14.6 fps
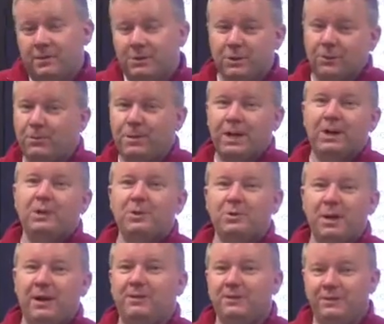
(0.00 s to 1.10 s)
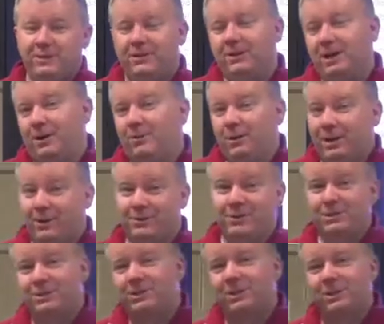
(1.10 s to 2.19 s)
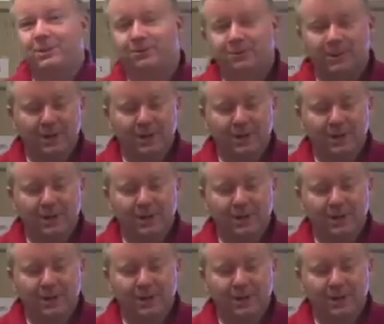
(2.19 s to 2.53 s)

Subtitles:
So there, you have to figure out what all to do.